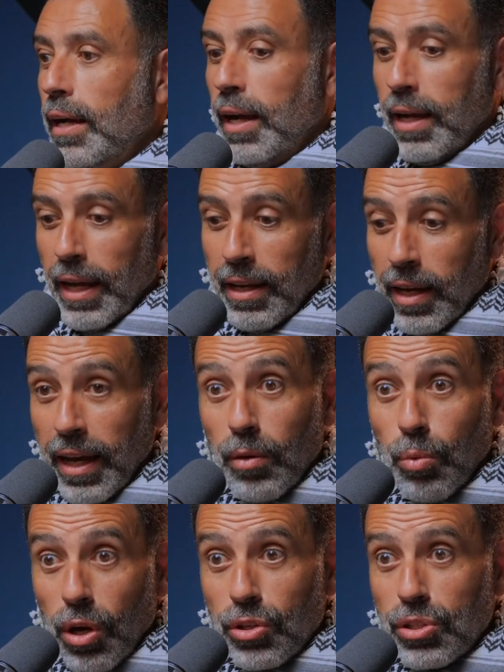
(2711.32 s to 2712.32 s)
And I had a
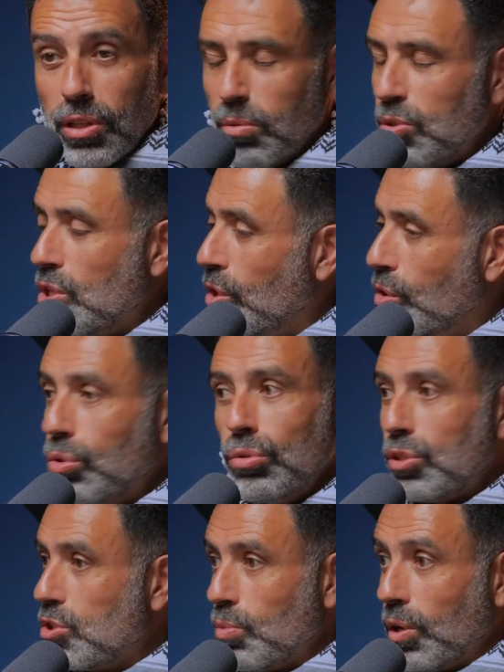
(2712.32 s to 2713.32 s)
watch, and it was the
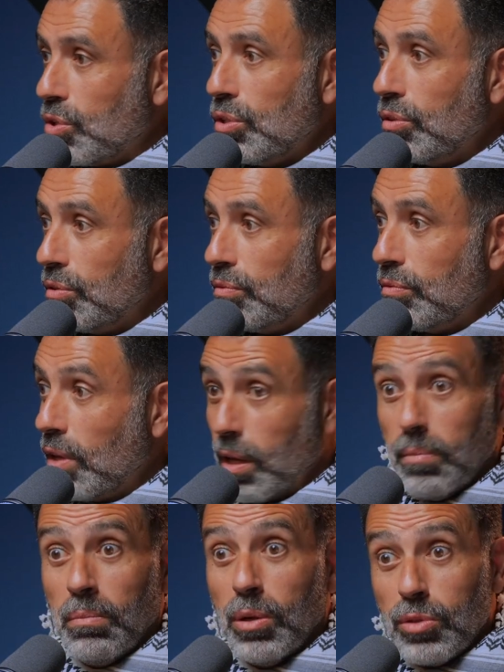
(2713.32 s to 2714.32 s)
coolest watch,
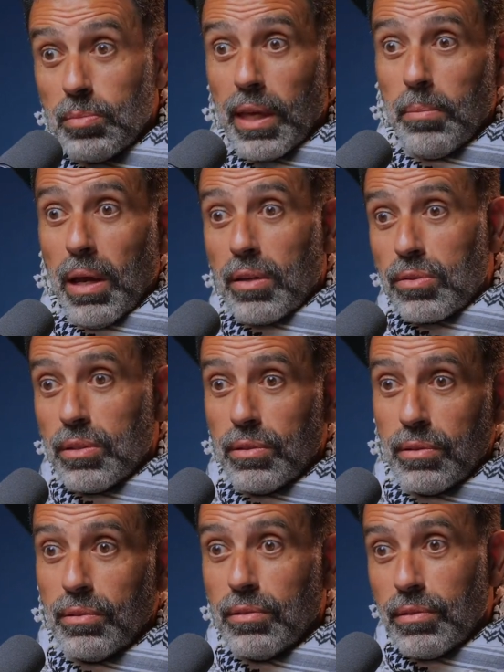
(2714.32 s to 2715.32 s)
but it was Mickey Mouse.
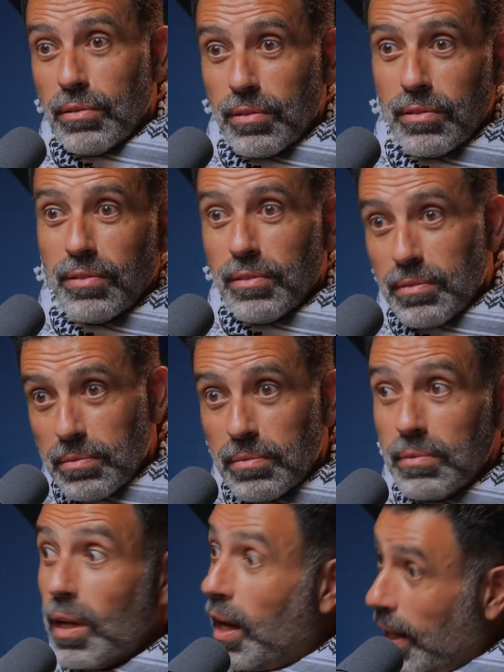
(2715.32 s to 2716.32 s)

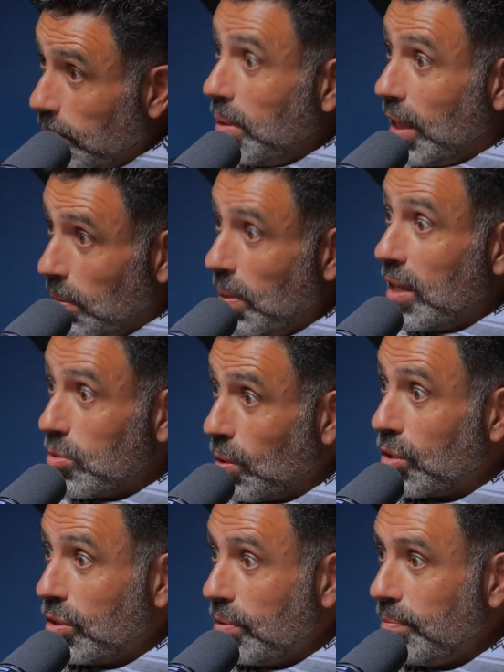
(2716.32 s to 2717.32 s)
I had a Mickey Mouse
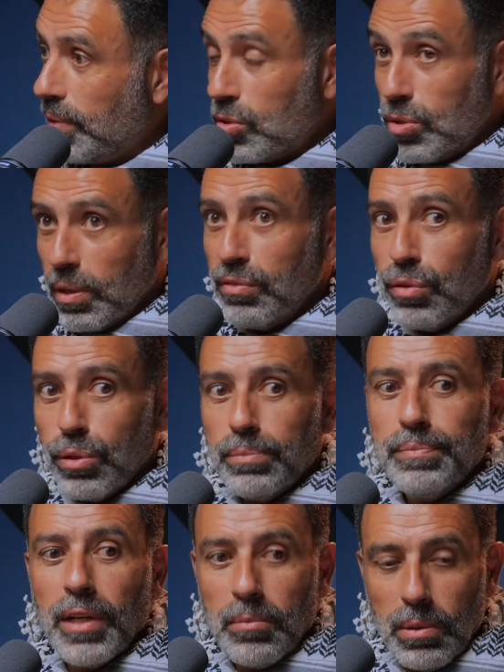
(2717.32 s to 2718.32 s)
watch. I was 24.
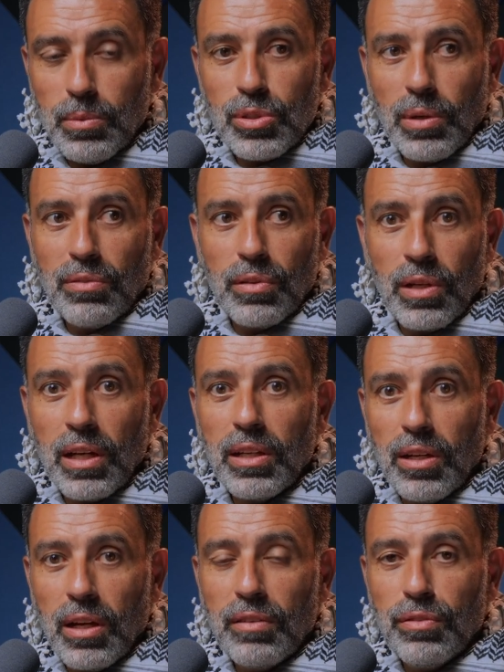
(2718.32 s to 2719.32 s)
I remember it was 24,
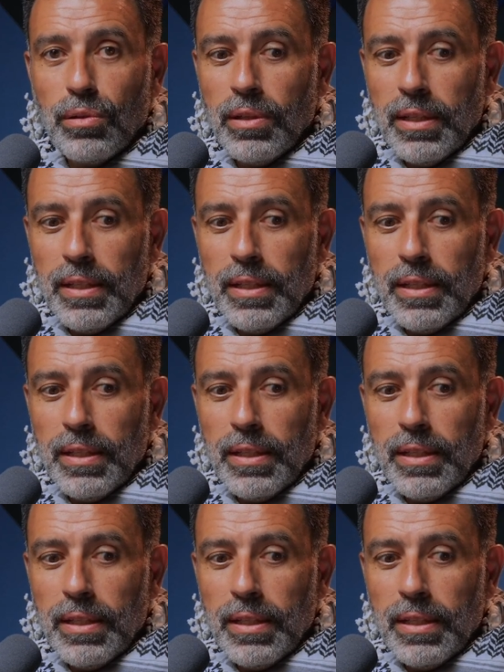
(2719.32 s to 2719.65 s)
1994.